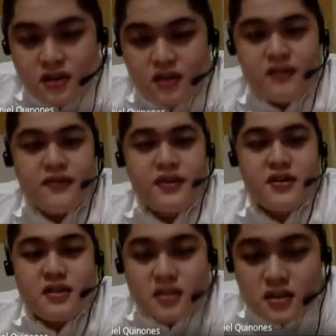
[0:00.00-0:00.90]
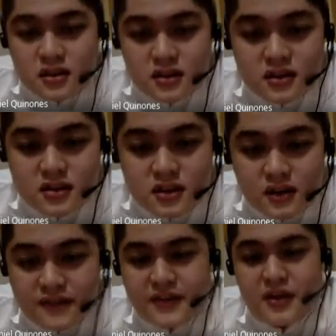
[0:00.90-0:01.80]
First is
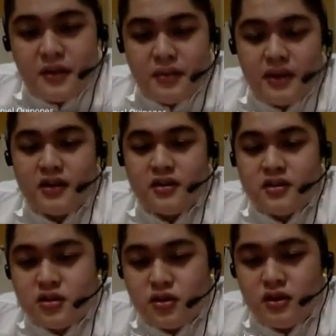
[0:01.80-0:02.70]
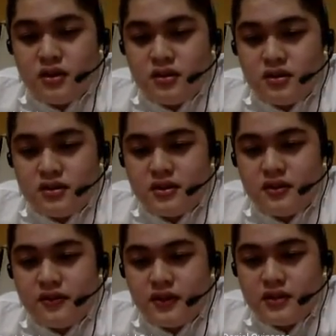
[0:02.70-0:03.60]
after applying Showalter's three
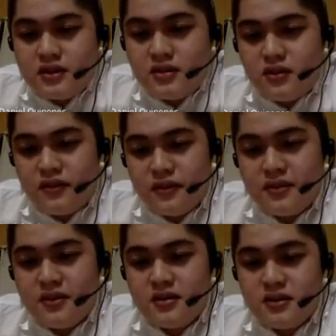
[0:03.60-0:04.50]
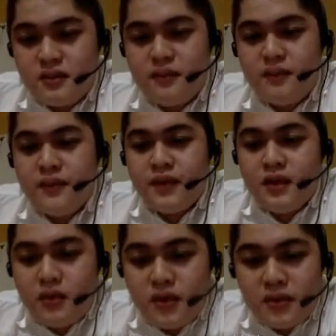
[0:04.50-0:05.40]
phases of feminism,
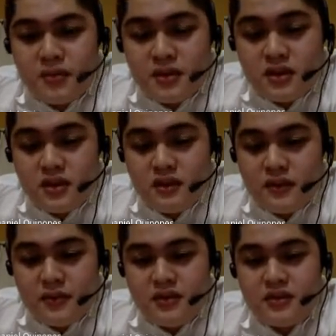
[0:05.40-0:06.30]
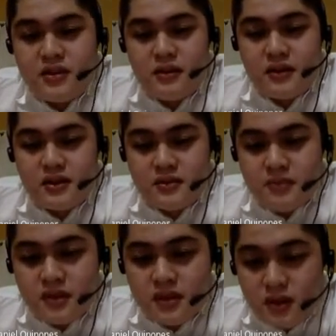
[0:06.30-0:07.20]
where maternal feminism has
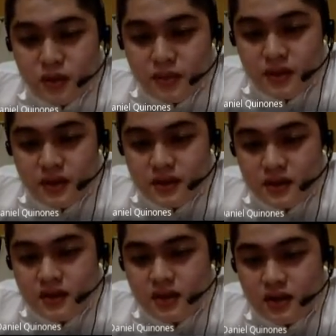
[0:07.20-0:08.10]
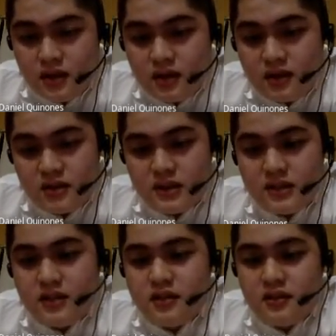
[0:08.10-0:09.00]
been illuminated, a
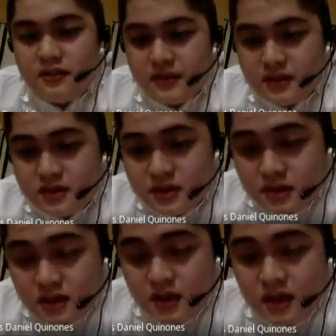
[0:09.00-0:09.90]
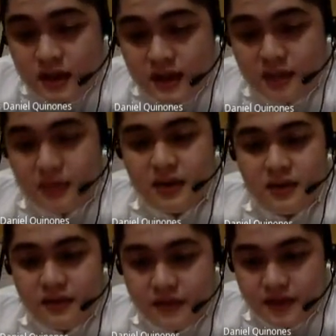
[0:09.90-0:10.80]
certain interference can be
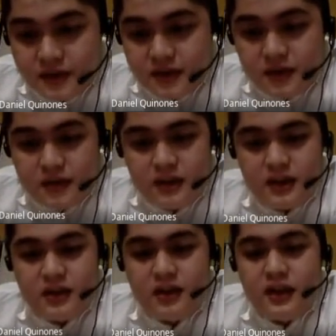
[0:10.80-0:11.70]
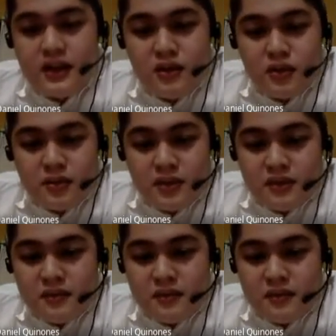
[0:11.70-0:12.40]
inferred that any women,